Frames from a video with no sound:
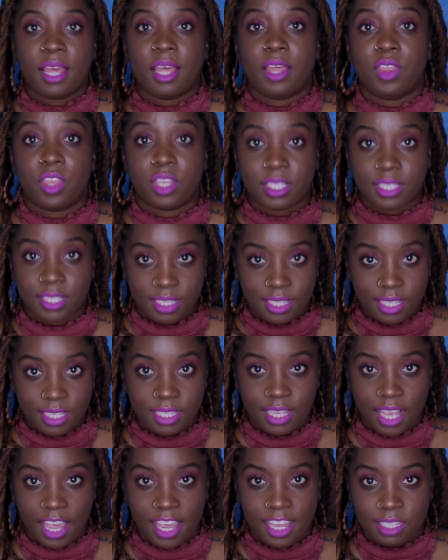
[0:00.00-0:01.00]
This is the
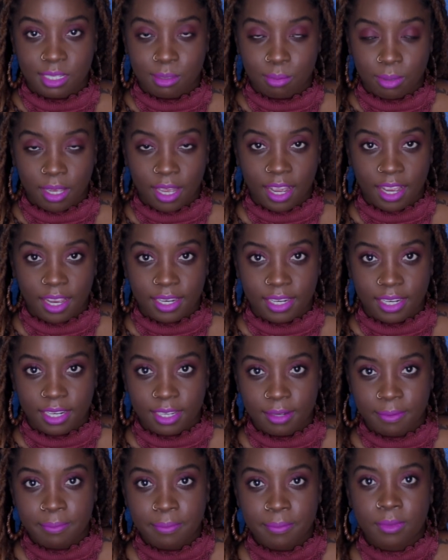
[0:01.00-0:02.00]
science behind
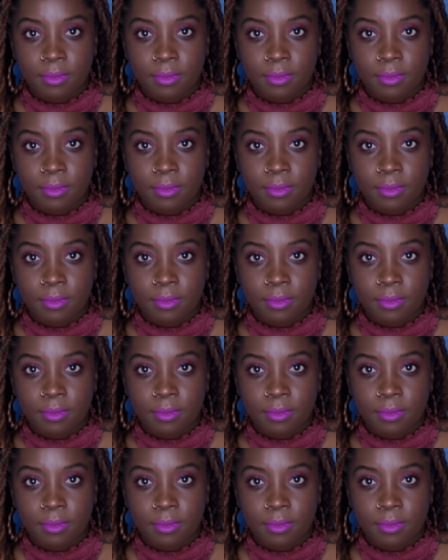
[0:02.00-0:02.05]
it.